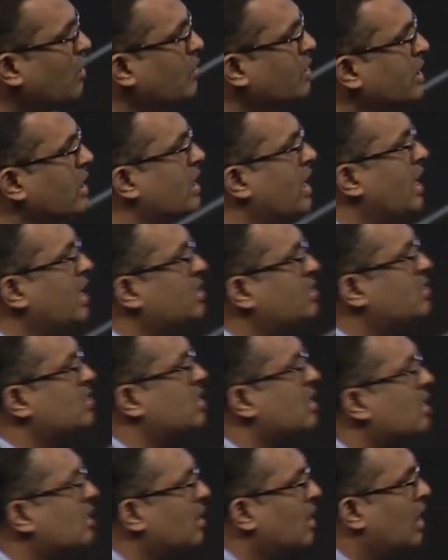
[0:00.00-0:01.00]
over the
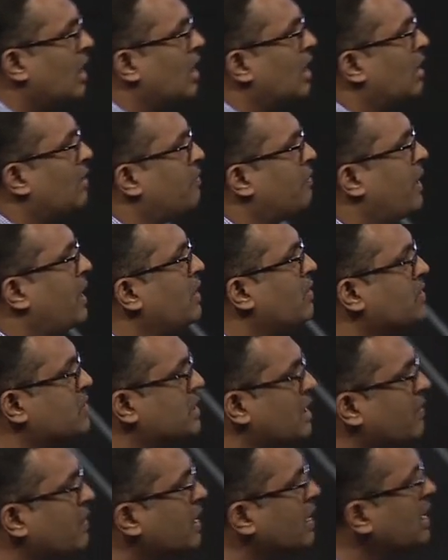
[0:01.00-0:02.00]
next 5 to
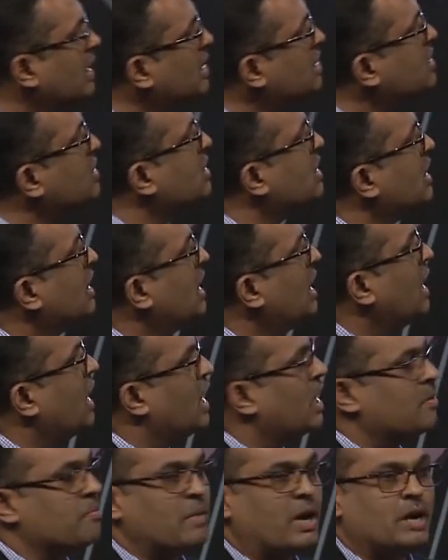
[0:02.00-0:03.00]
7 years,
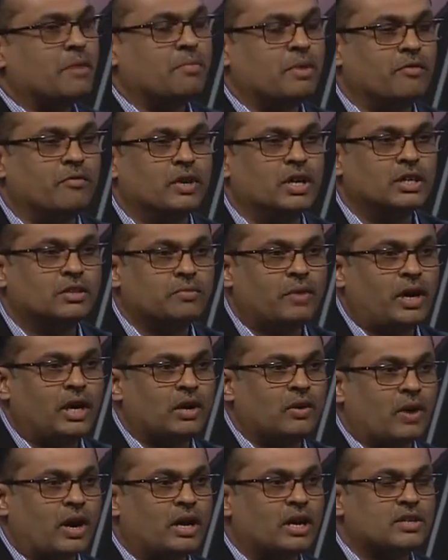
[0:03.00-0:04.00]
it might be worthwhile
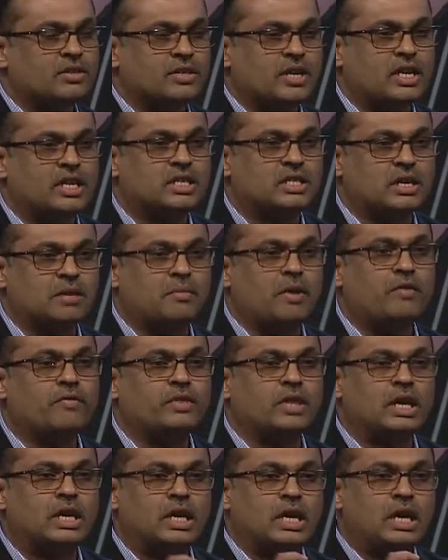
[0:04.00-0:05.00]
to understand some
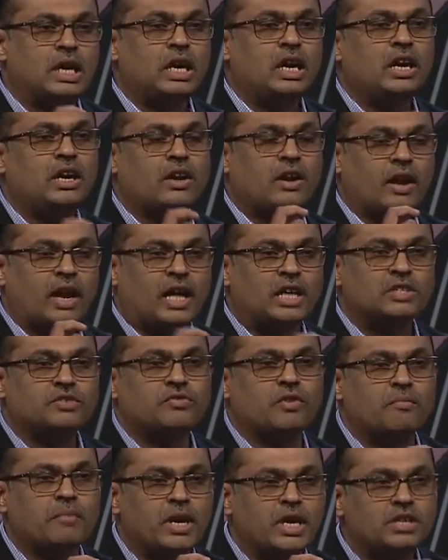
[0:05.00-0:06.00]
of the key
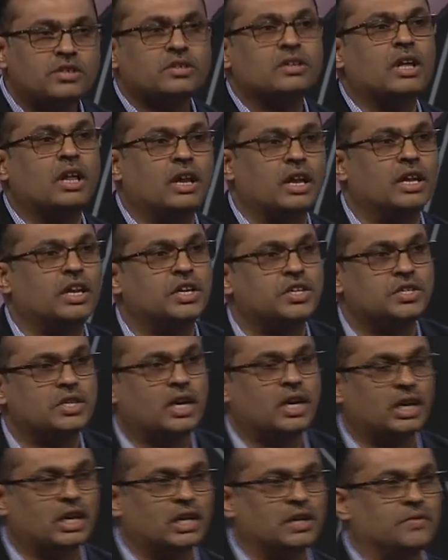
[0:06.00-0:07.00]
transformational
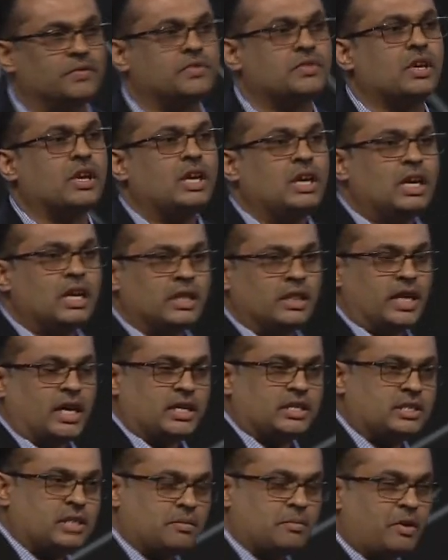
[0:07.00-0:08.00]
initiatives
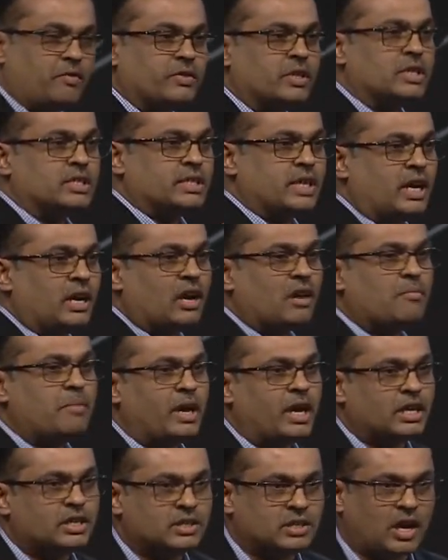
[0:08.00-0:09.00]
that some of the central
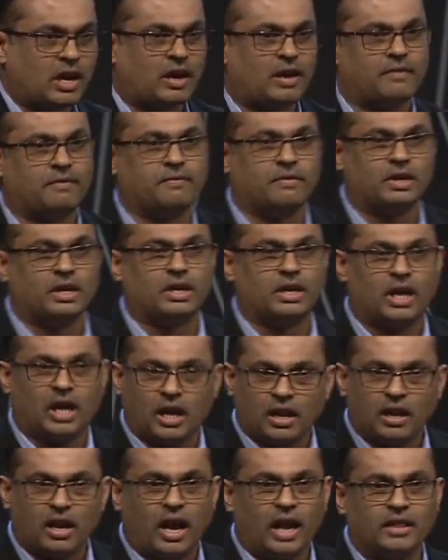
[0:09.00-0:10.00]
banks have
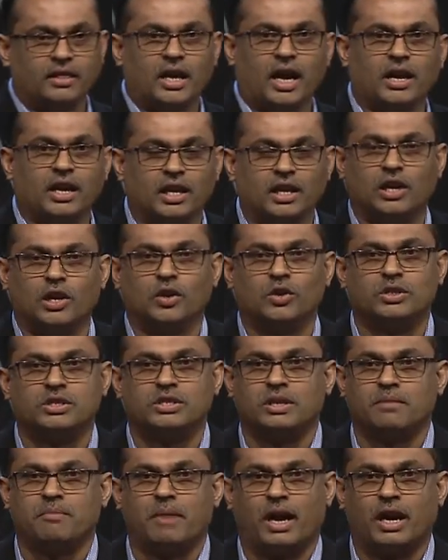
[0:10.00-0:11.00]
done, and that
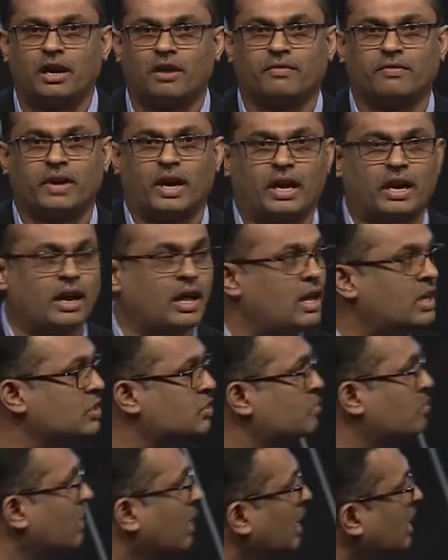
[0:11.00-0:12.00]
includes the Bank of Canada
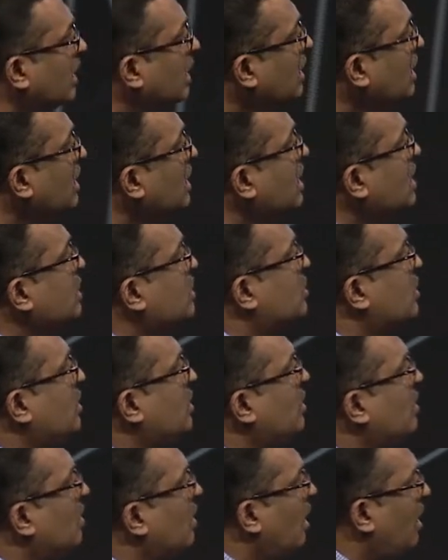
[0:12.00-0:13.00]
as well. So
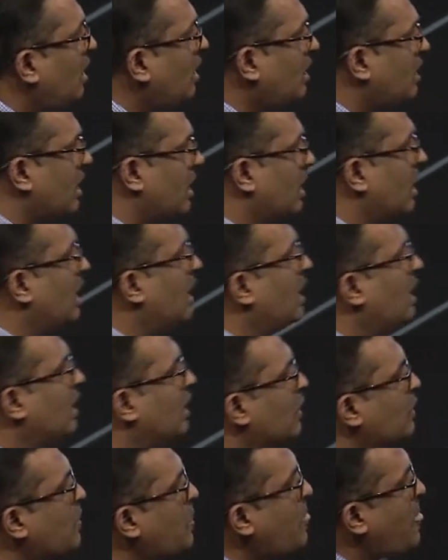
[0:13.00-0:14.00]
you got
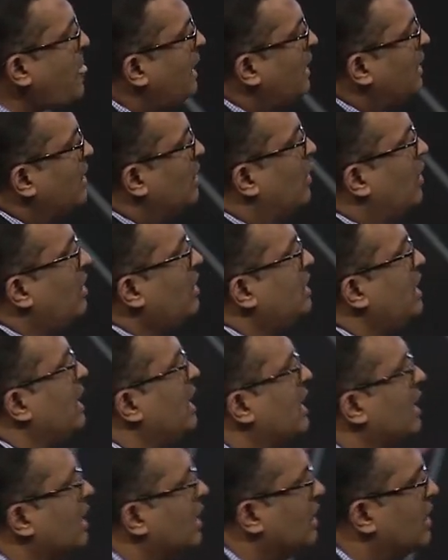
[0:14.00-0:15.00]
the
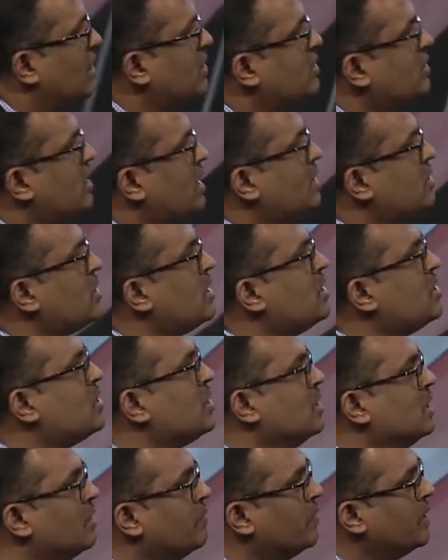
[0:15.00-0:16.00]

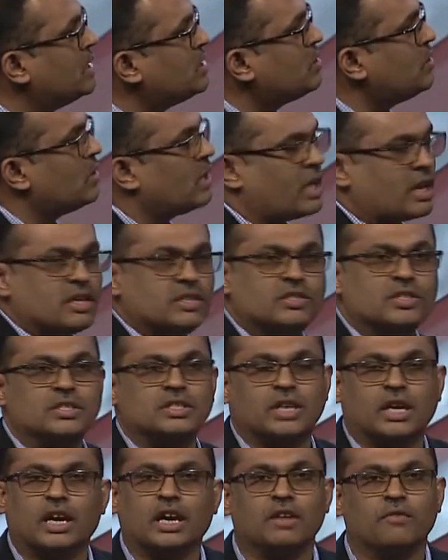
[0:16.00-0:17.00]
digitization, the virtual
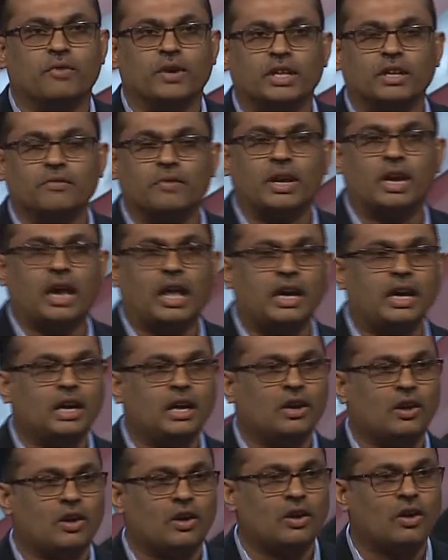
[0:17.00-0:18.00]
currencies. Again, whether we like
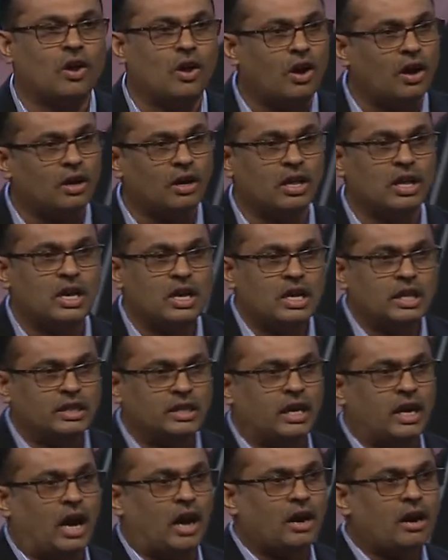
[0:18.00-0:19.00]
it or not,
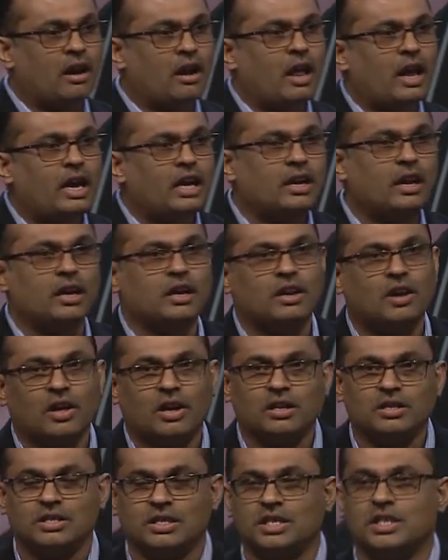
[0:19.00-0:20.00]
the underlying
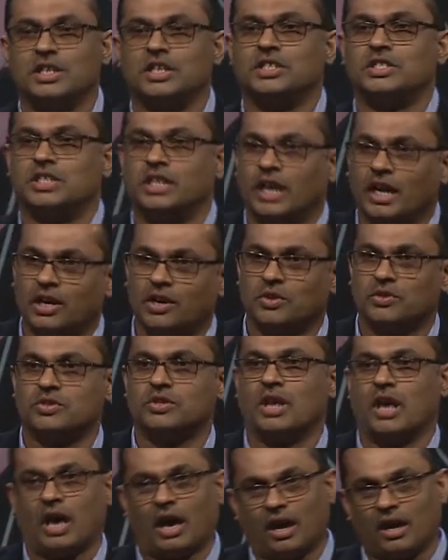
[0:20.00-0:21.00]
technology is here to
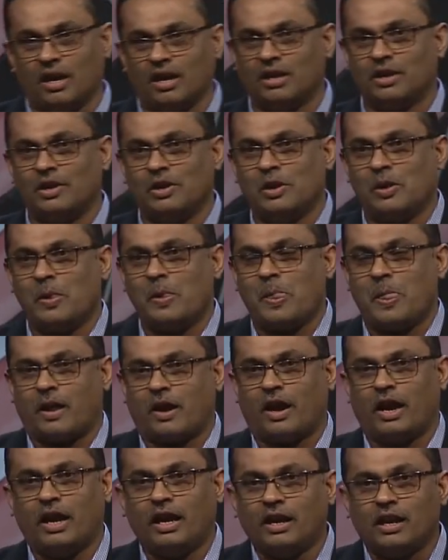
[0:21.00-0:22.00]
stay,
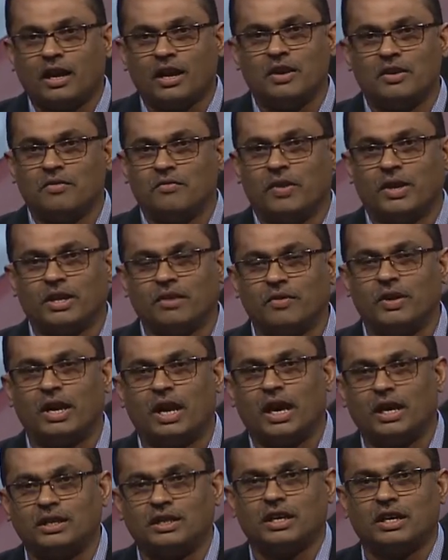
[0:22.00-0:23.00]
right? And whether we
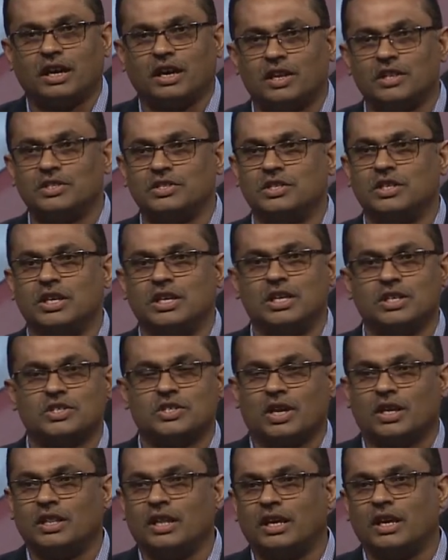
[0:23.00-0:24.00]
like the
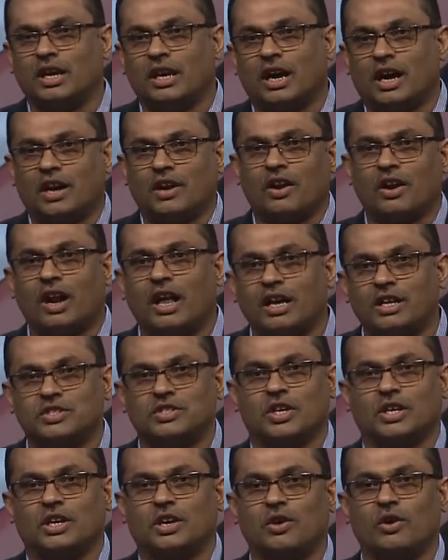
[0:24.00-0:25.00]
currencies and the underlying
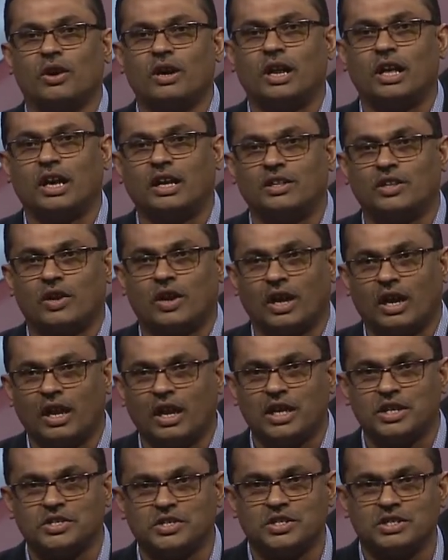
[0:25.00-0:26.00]
security and the
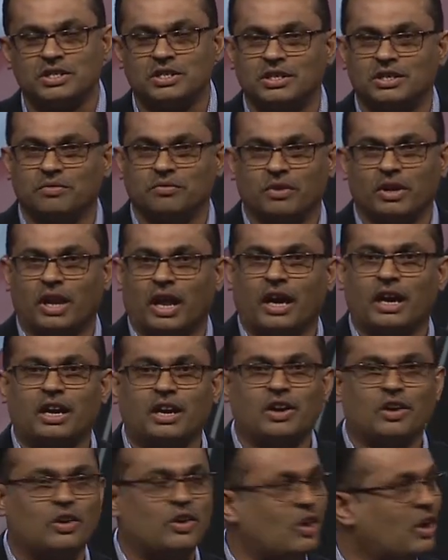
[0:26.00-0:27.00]
regulations, we like
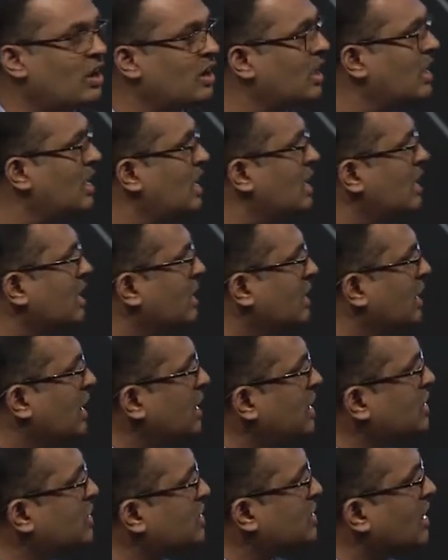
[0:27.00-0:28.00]
it or not,
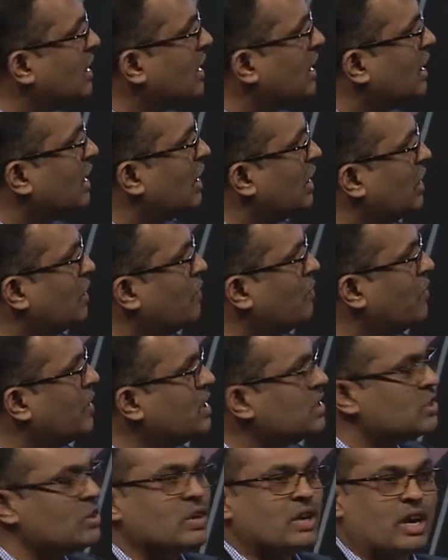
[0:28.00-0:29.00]
these
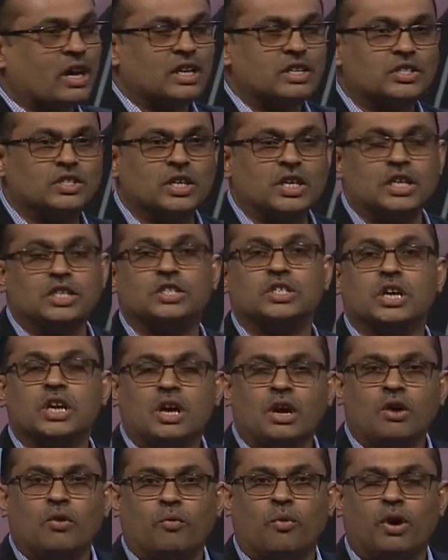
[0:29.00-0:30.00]
virtual currencies,
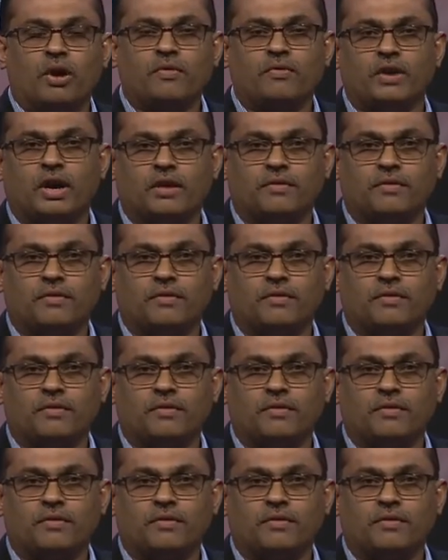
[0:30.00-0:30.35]
what we